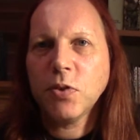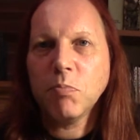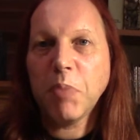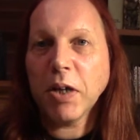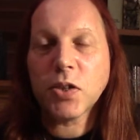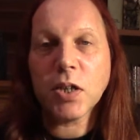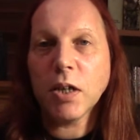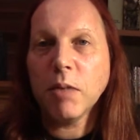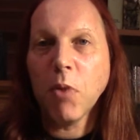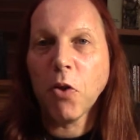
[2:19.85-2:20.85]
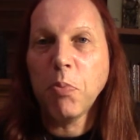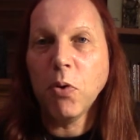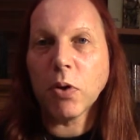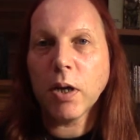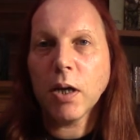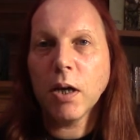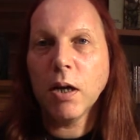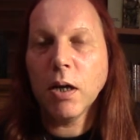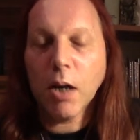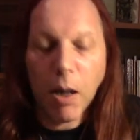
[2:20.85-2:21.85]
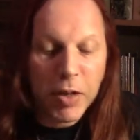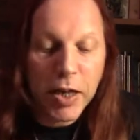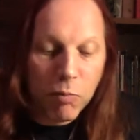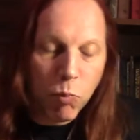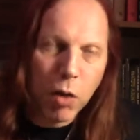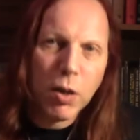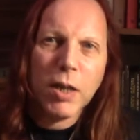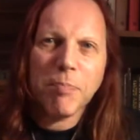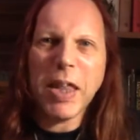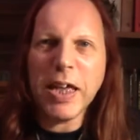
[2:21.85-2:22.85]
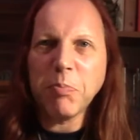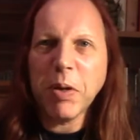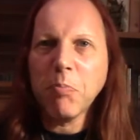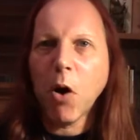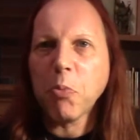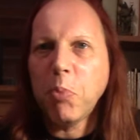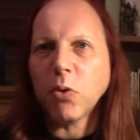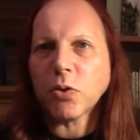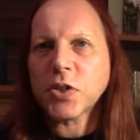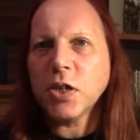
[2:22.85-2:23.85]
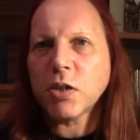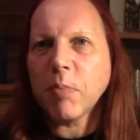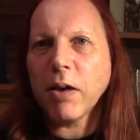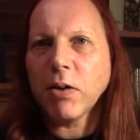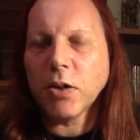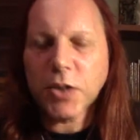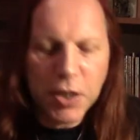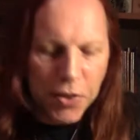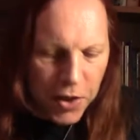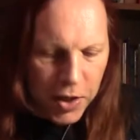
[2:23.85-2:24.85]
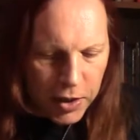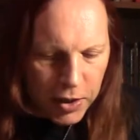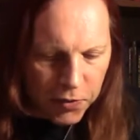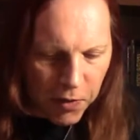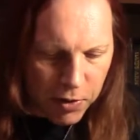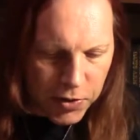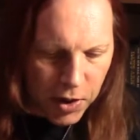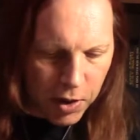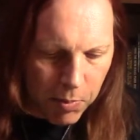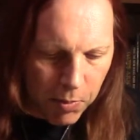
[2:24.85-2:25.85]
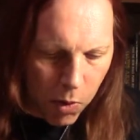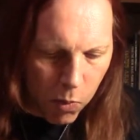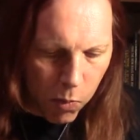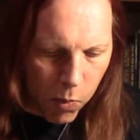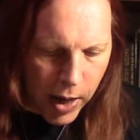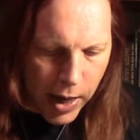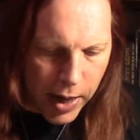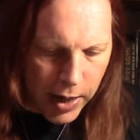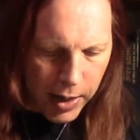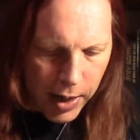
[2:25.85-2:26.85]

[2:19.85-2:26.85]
basically mothball it. I mean, well, it had been mothballed since about 1930, as far as I'm aware.